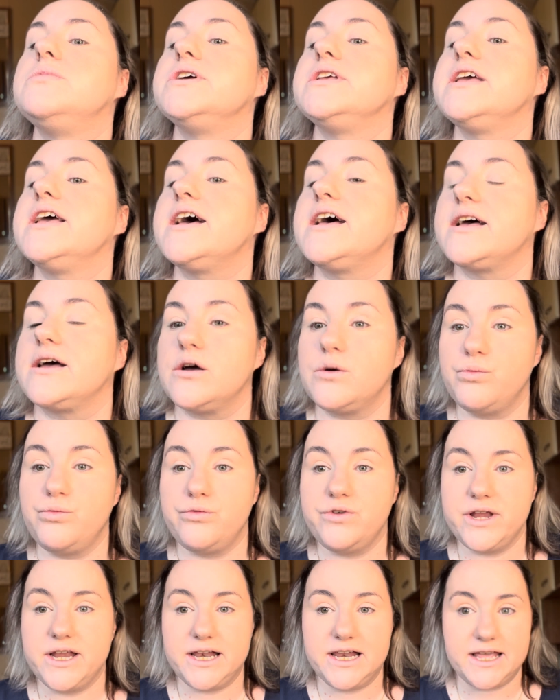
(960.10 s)
yeah, I'm
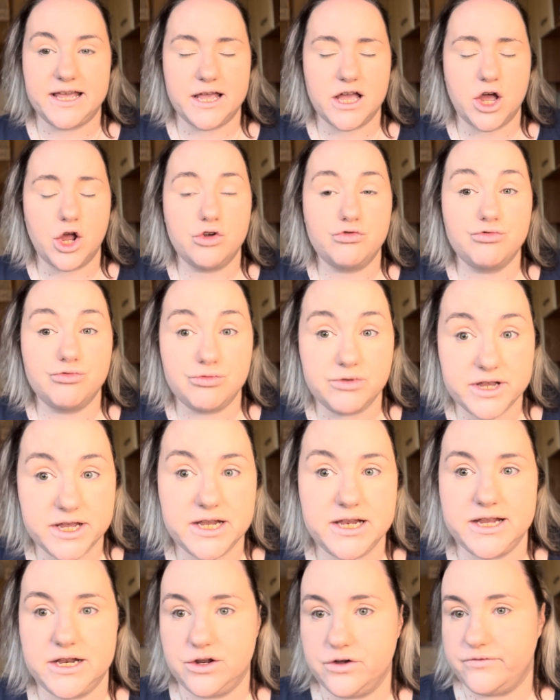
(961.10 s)
really
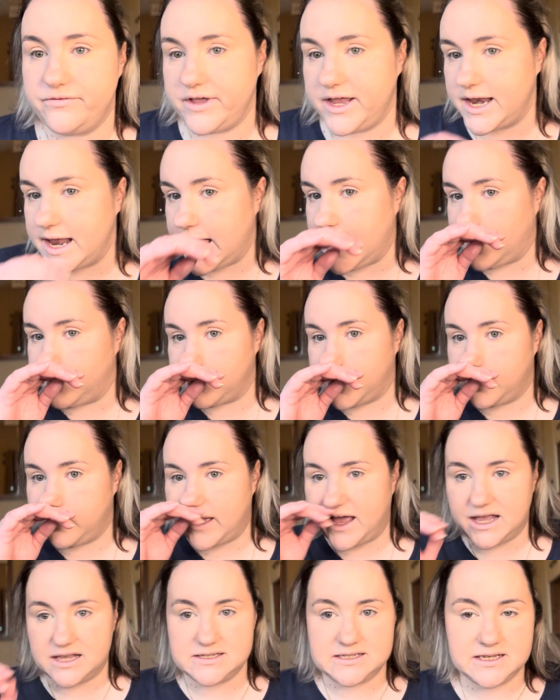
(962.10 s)
loving how my
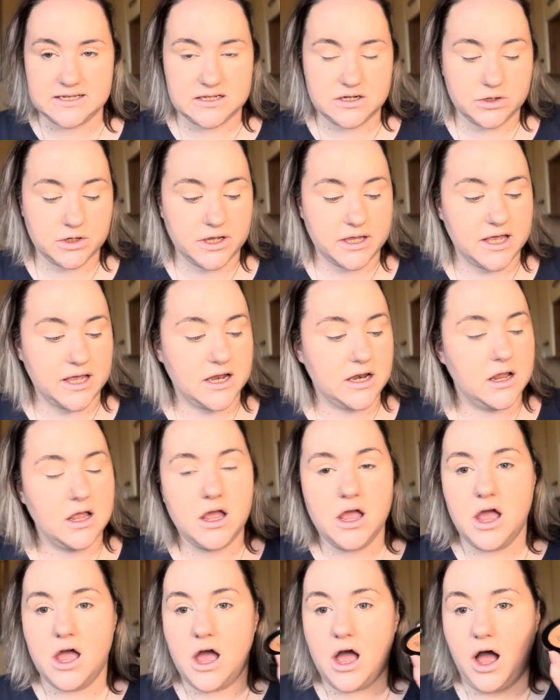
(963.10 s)
base is looking.
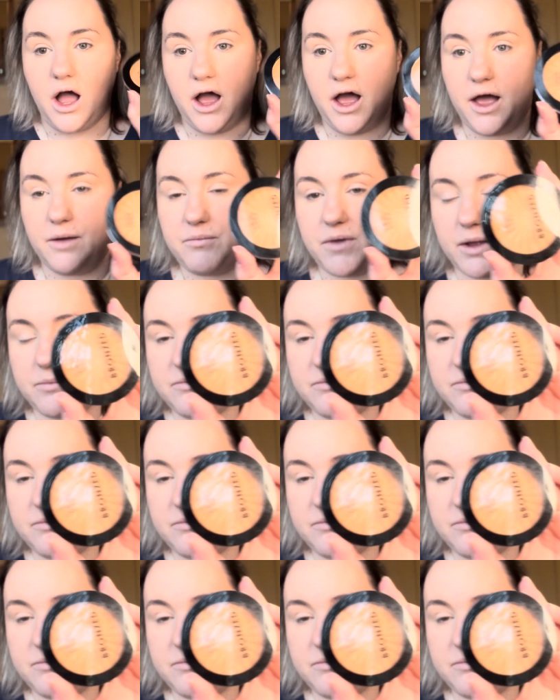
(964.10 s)
I'm